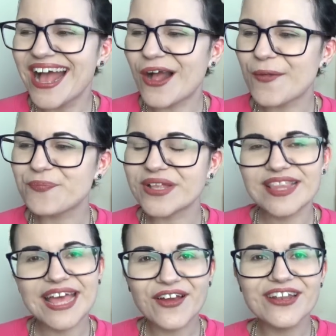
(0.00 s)

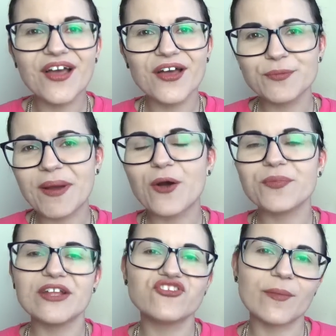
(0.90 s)
But then I learned about
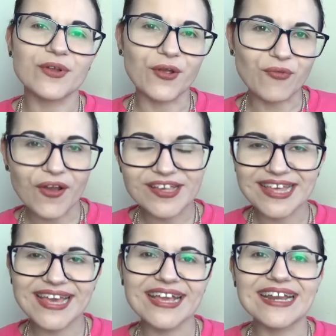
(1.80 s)
being Gemini rising